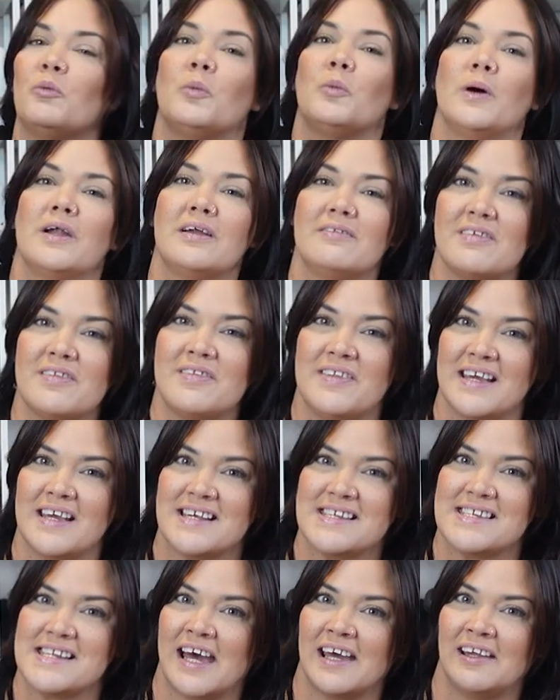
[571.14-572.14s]
One of the
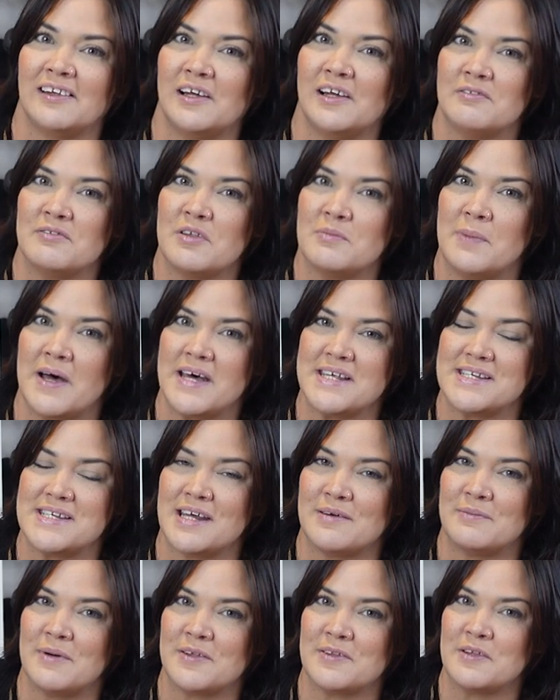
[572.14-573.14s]
things I love the best
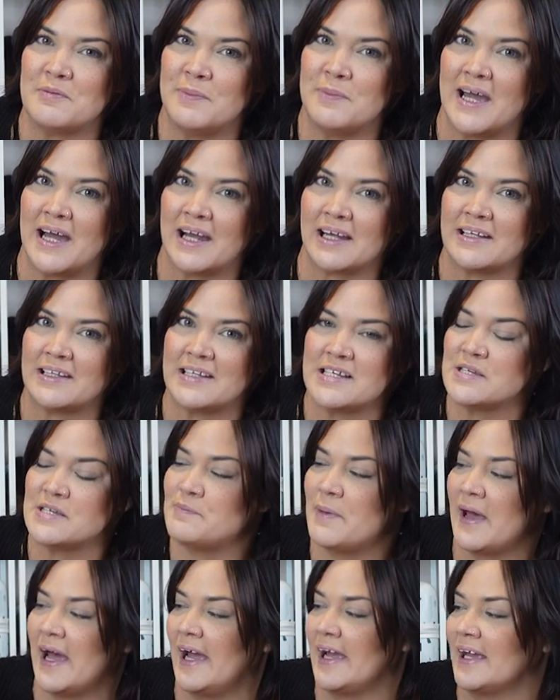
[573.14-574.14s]
about the back of this
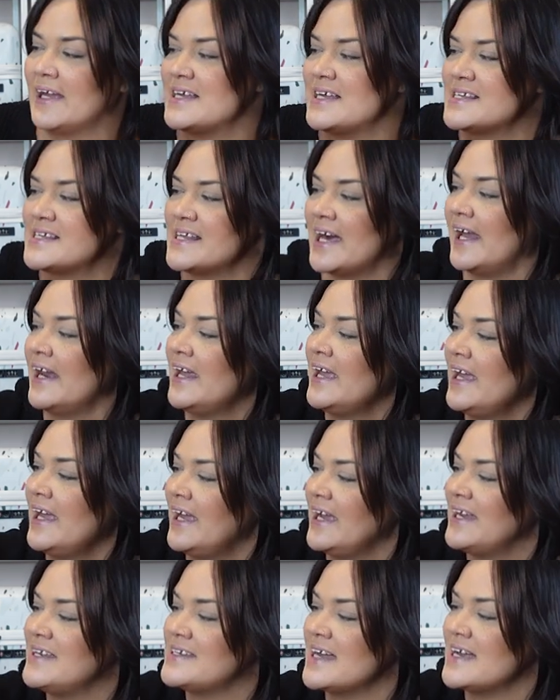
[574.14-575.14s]
bag is that
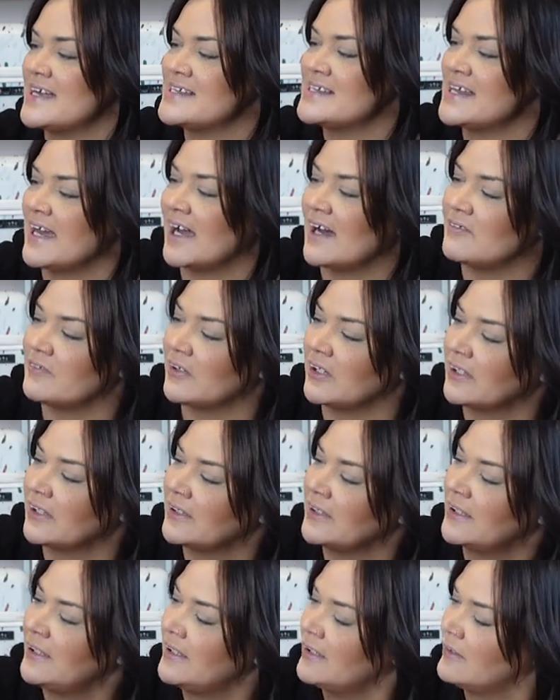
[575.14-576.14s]
it does have a
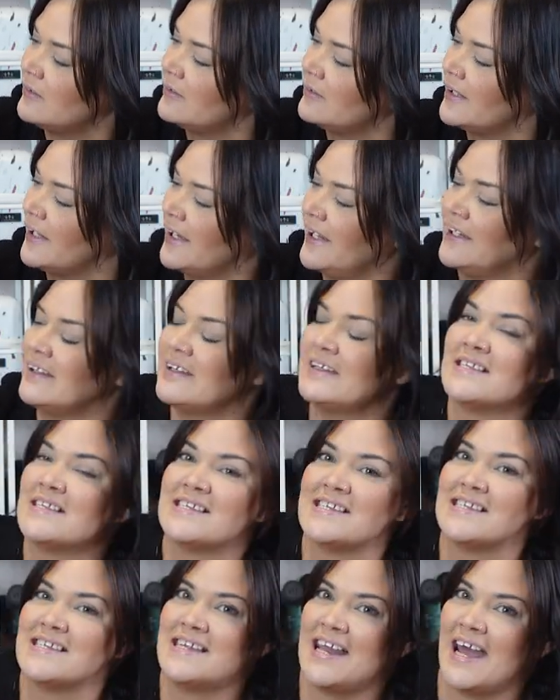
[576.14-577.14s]
little hidden
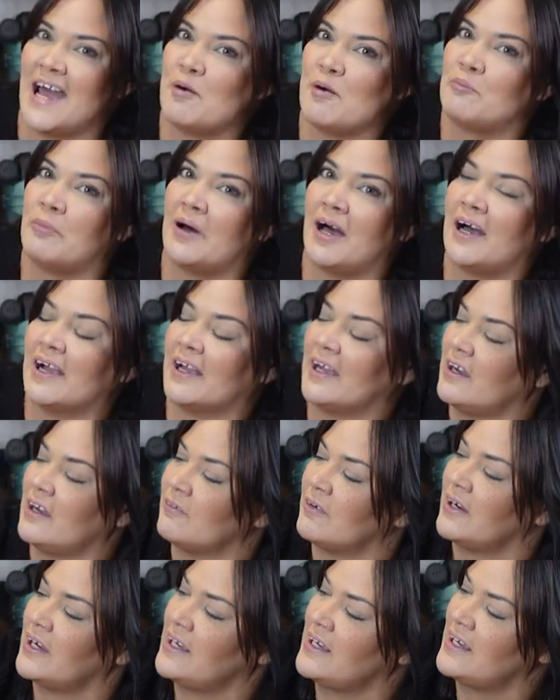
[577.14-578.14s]
snap pocket
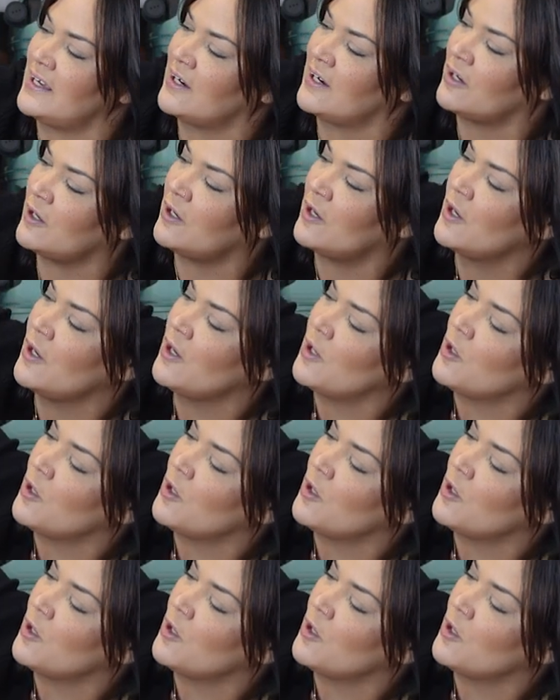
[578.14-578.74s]
right here